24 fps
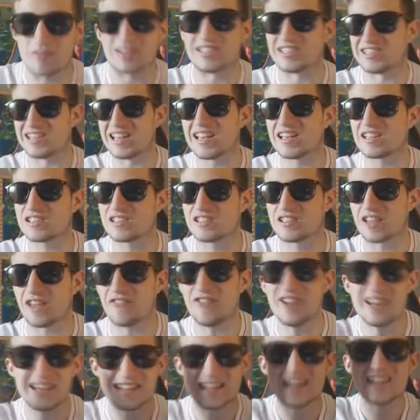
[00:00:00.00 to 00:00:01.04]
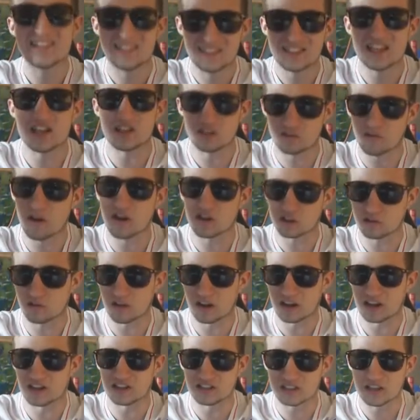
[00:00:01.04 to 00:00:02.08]
Maybe six. I think that's had six Rage
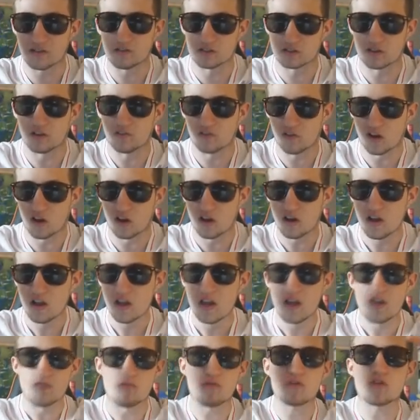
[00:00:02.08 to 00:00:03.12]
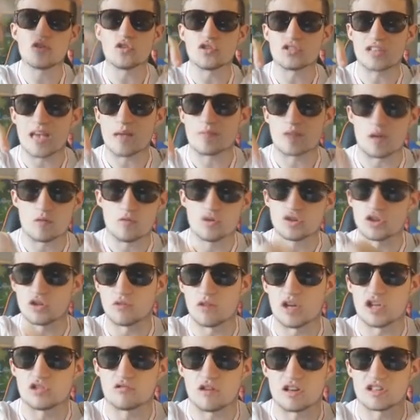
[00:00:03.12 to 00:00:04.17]
quit in the series so far. One of those games that wasn't
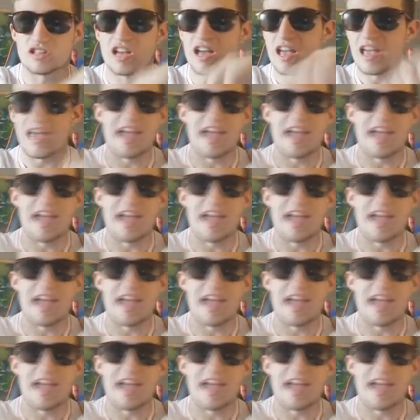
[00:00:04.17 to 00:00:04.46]
a Rage quit